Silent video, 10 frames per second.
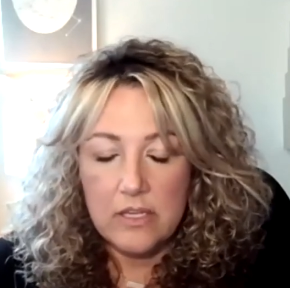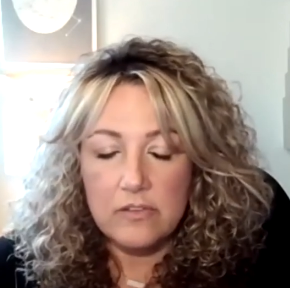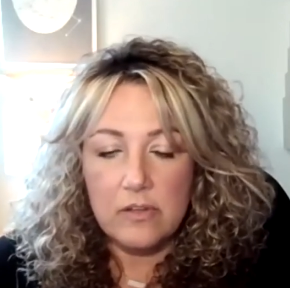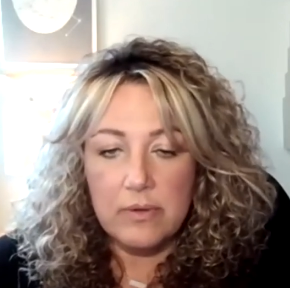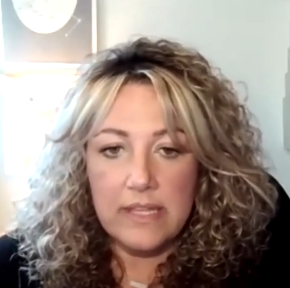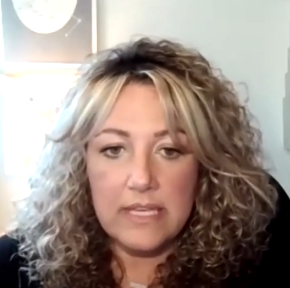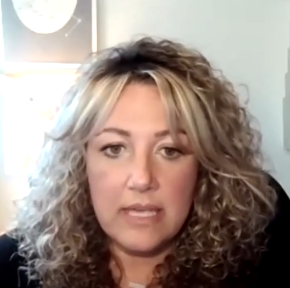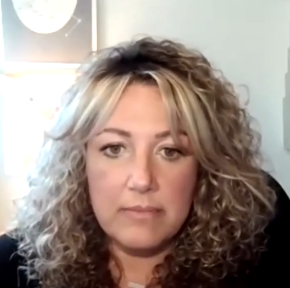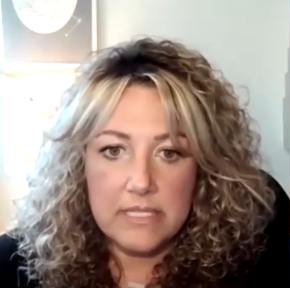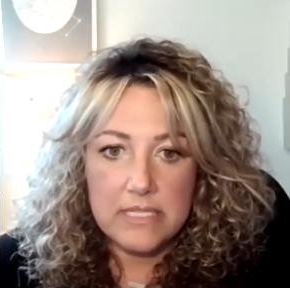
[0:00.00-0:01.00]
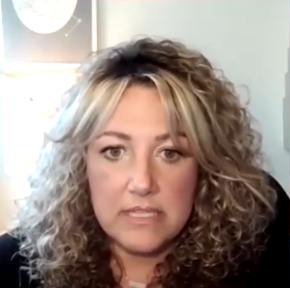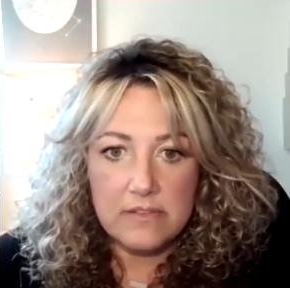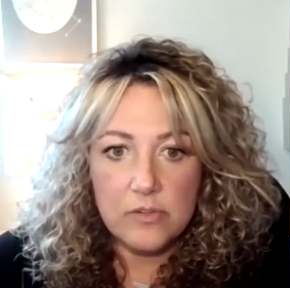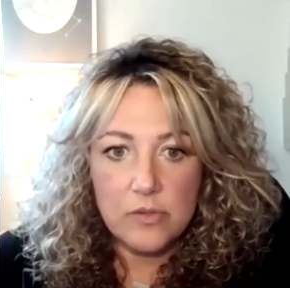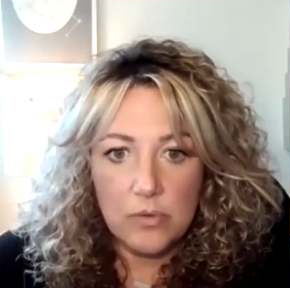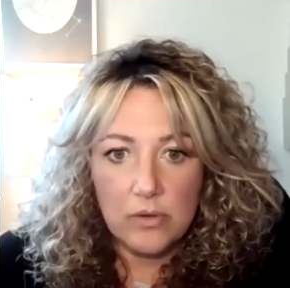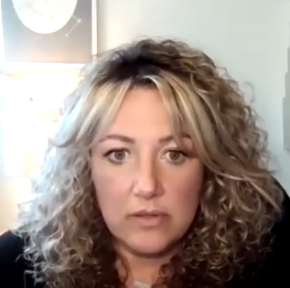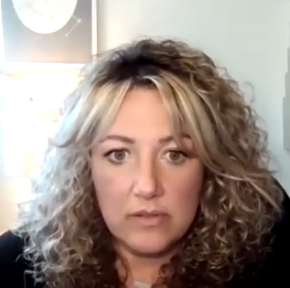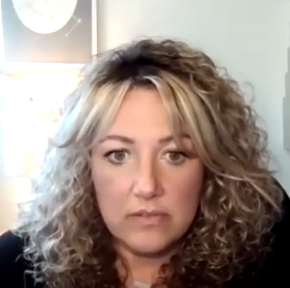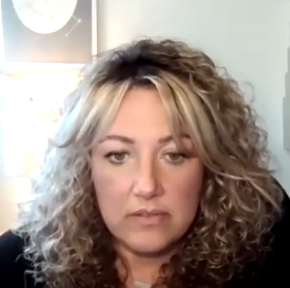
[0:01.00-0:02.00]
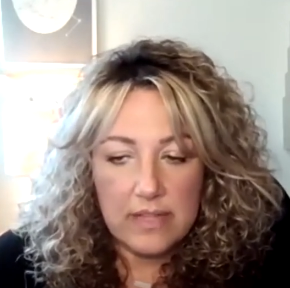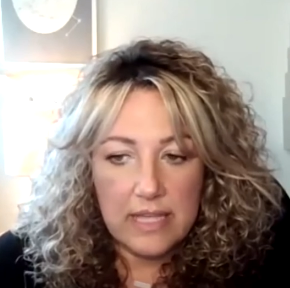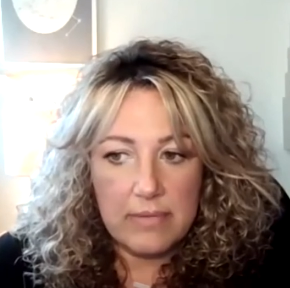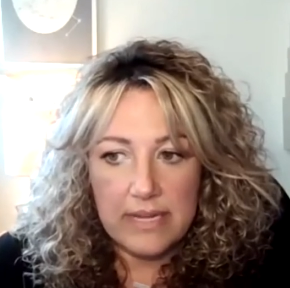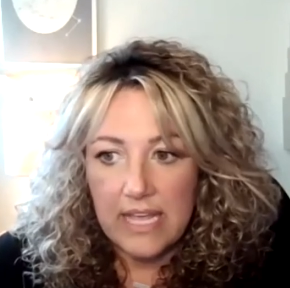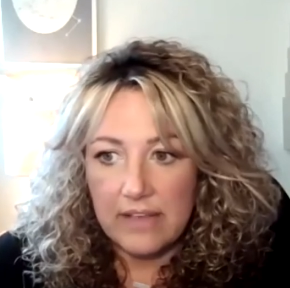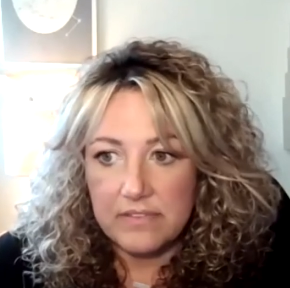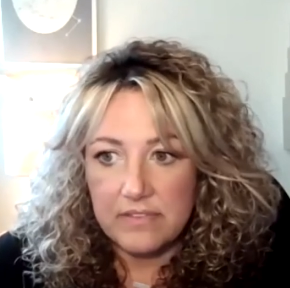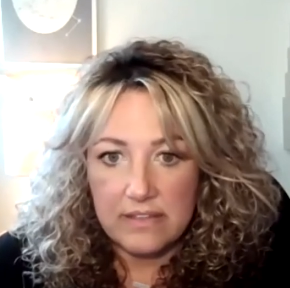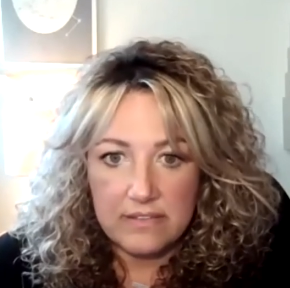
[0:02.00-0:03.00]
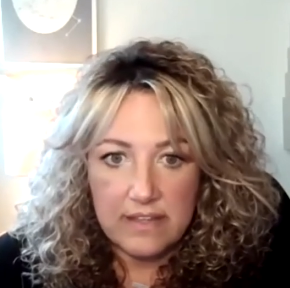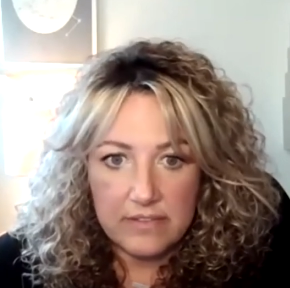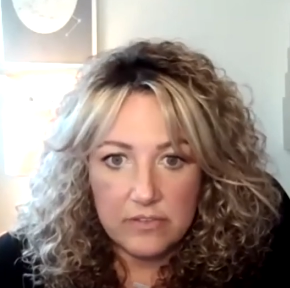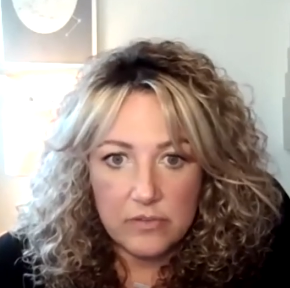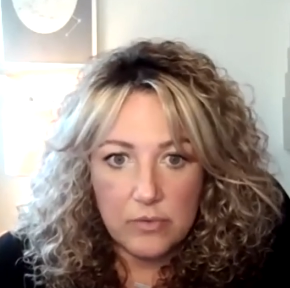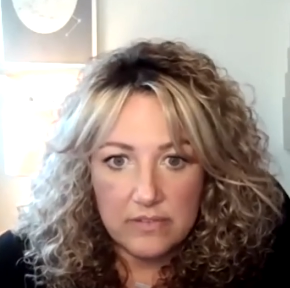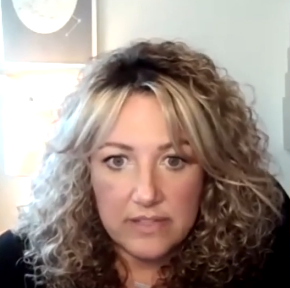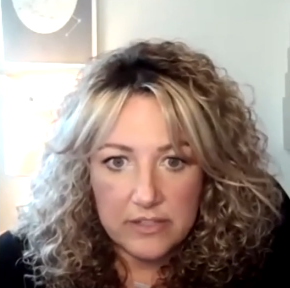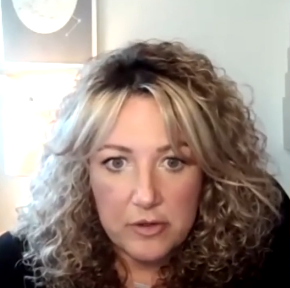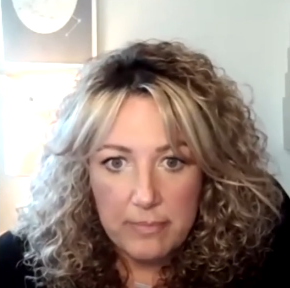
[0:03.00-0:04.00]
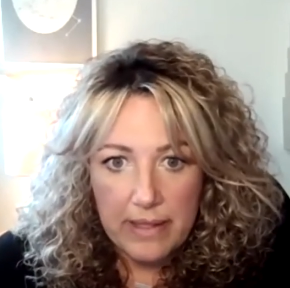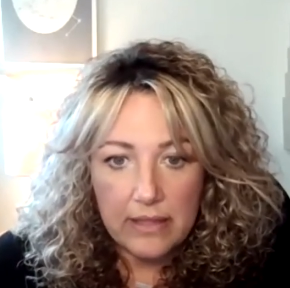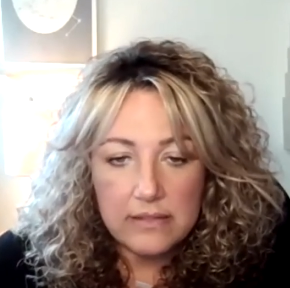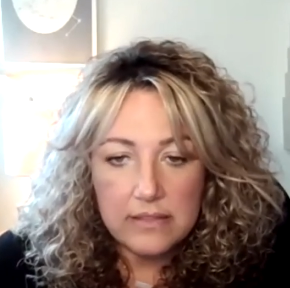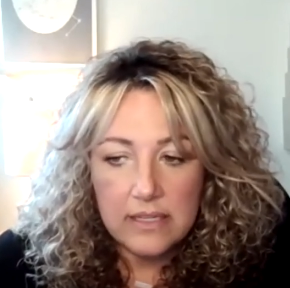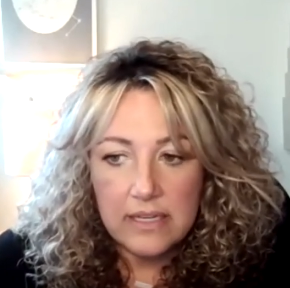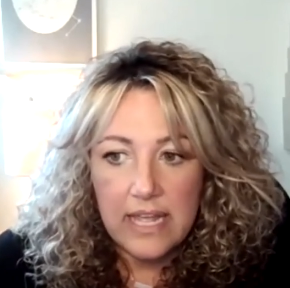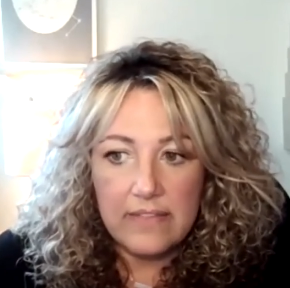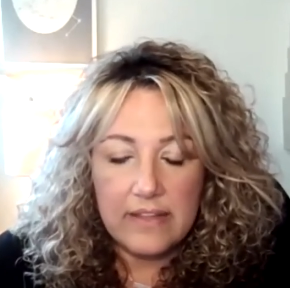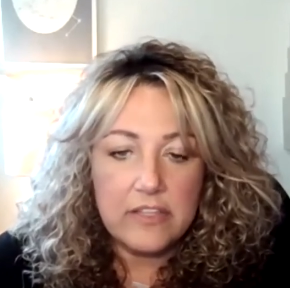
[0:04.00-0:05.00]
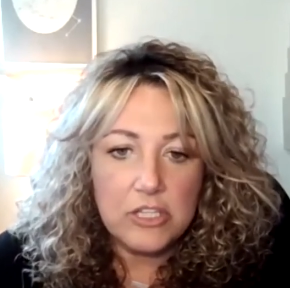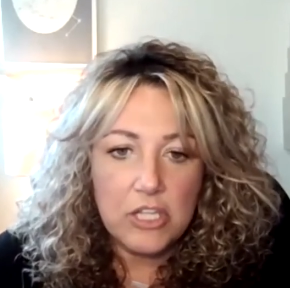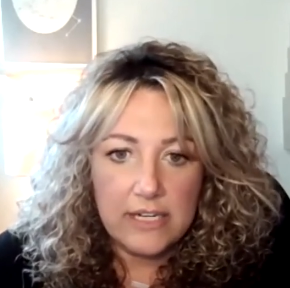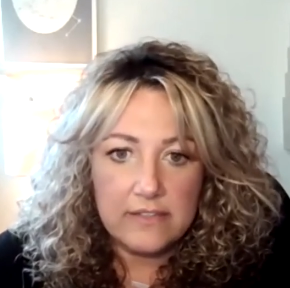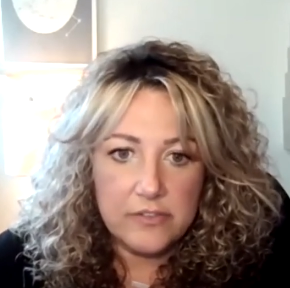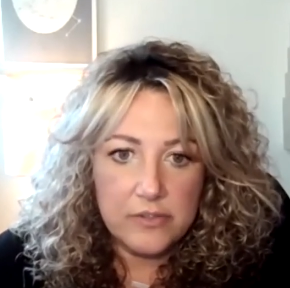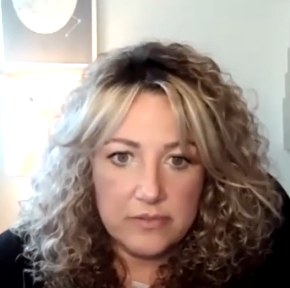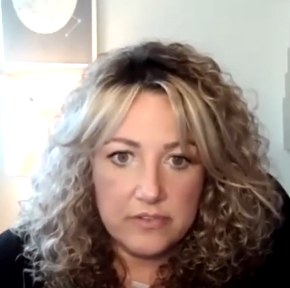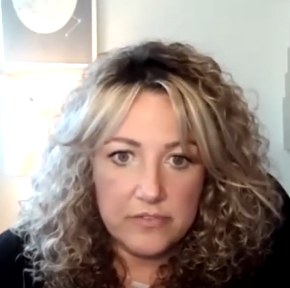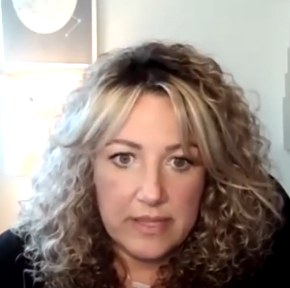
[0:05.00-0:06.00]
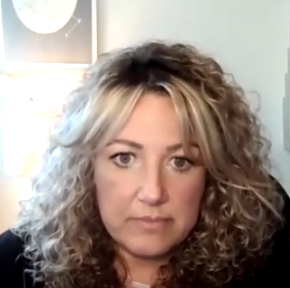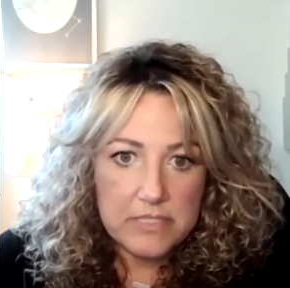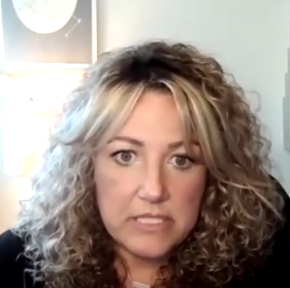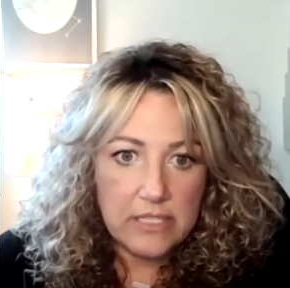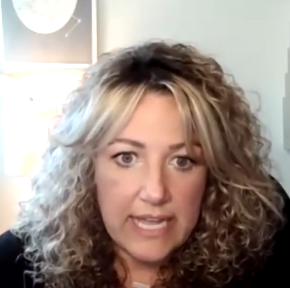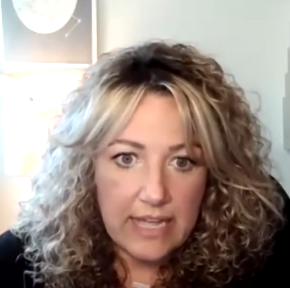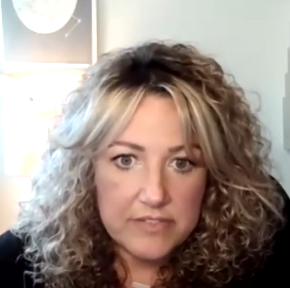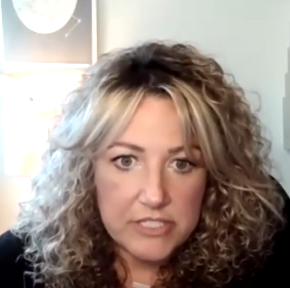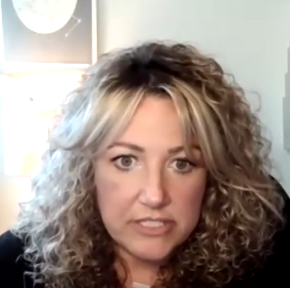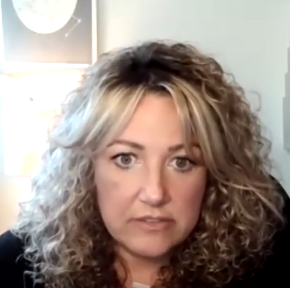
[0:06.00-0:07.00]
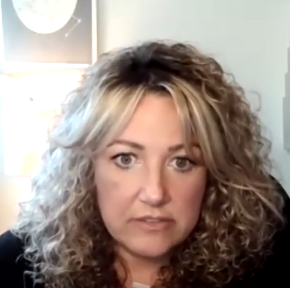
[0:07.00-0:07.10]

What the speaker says: So when they come into the schools, they might have 6, 7 schools under their belt, and that's a lot of students for them to look after